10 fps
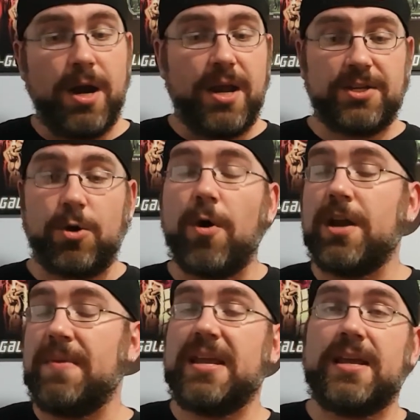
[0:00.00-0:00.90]
is going to
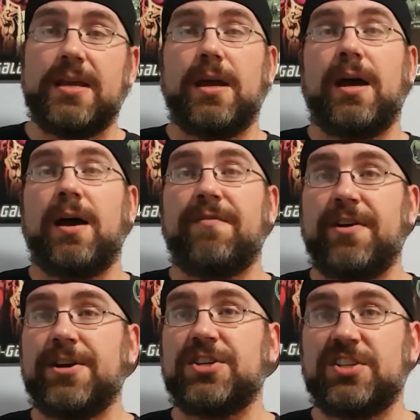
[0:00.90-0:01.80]
be a very
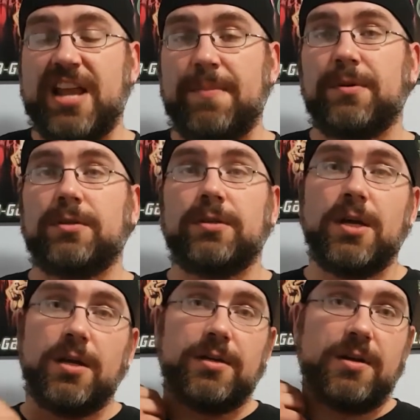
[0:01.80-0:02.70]
stable
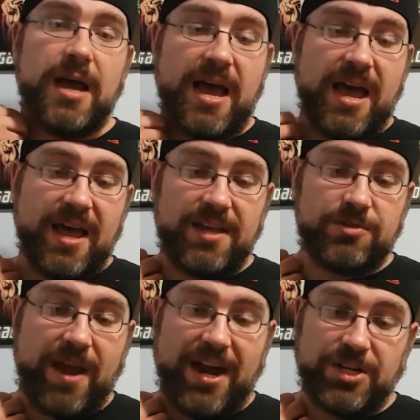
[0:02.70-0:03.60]
uh,
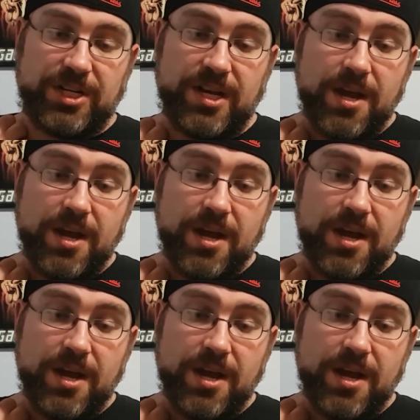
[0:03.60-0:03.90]
strategy,